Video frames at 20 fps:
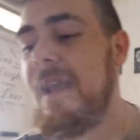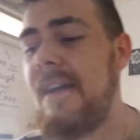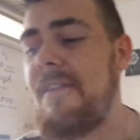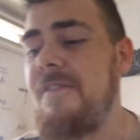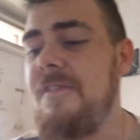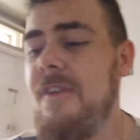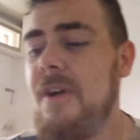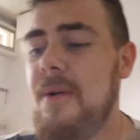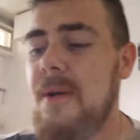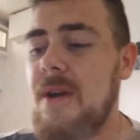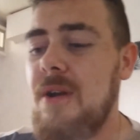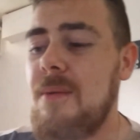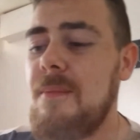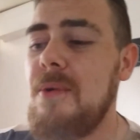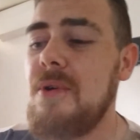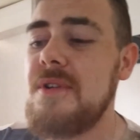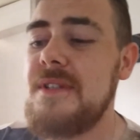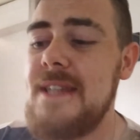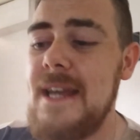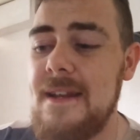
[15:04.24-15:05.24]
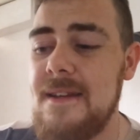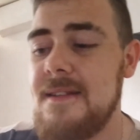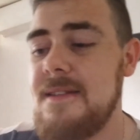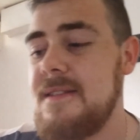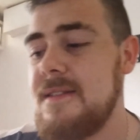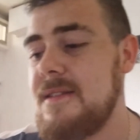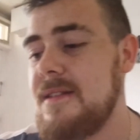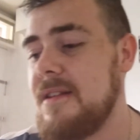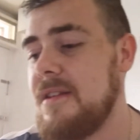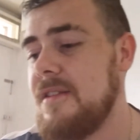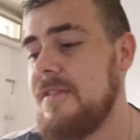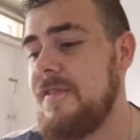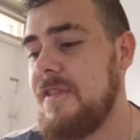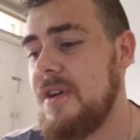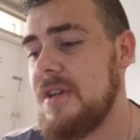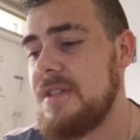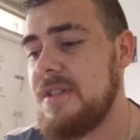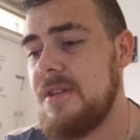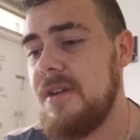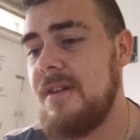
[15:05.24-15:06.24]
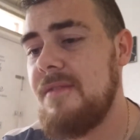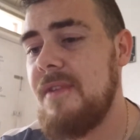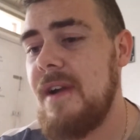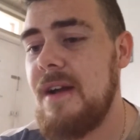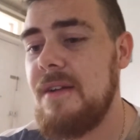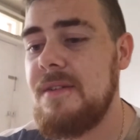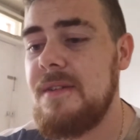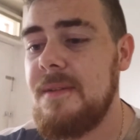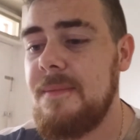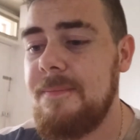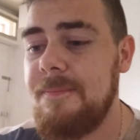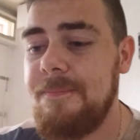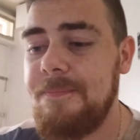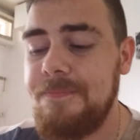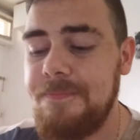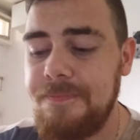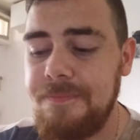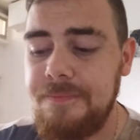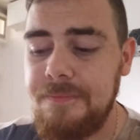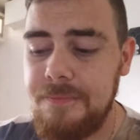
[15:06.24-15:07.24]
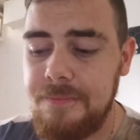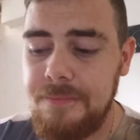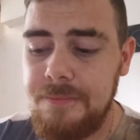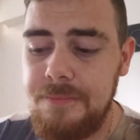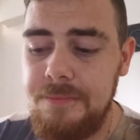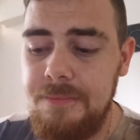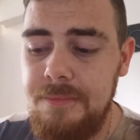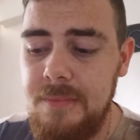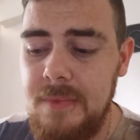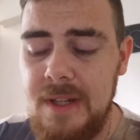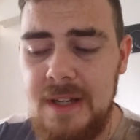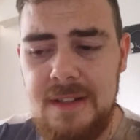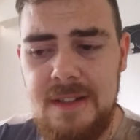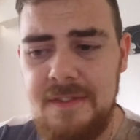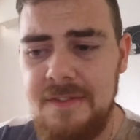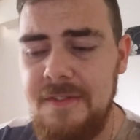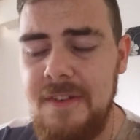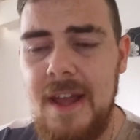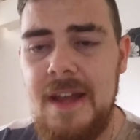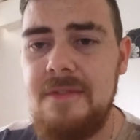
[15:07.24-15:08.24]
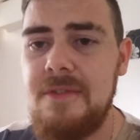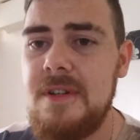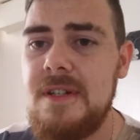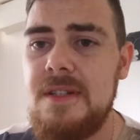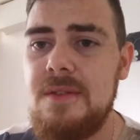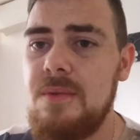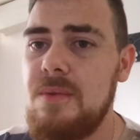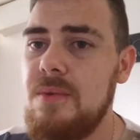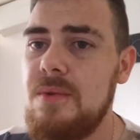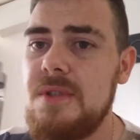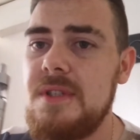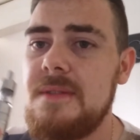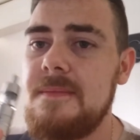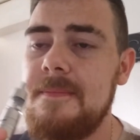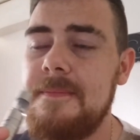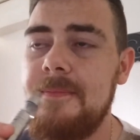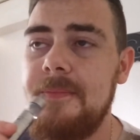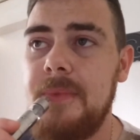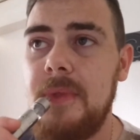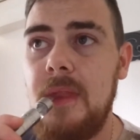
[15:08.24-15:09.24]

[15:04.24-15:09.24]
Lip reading: that felt a lot more dense than the first time round. Flavour is awesome.